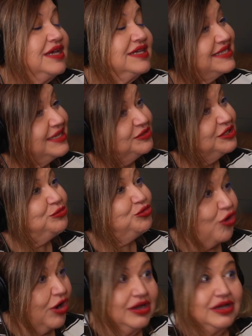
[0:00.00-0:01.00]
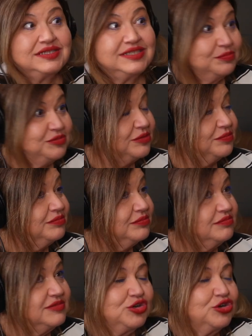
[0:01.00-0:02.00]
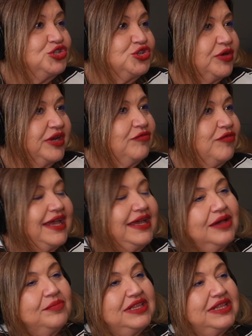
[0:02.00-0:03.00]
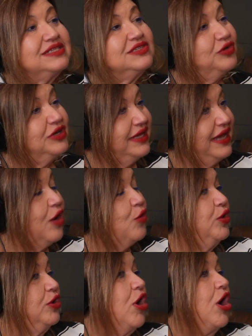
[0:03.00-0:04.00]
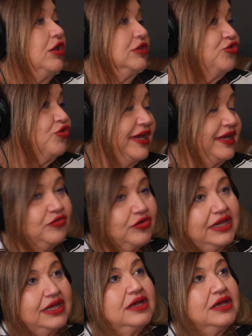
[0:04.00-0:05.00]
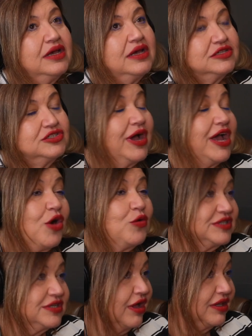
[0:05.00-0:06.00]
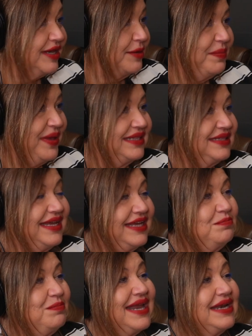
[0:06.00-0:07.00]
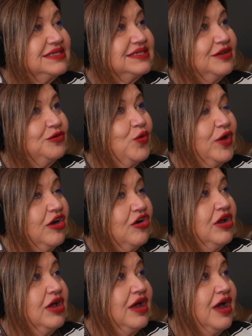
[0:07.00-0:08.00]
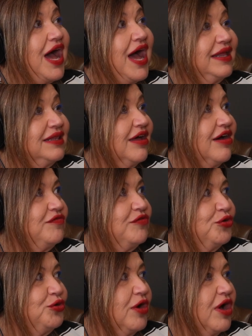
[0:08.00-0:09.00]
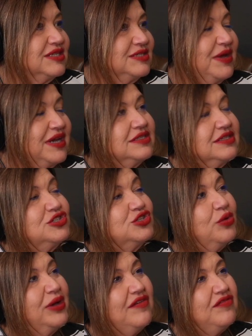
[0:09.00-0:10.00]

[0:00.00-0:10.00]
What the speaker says: Symptom drug, symptom surgery, right? I mean, that's really how we're all trained, right? So I always called it Band-Aid medicine, where I love root cause medicine. So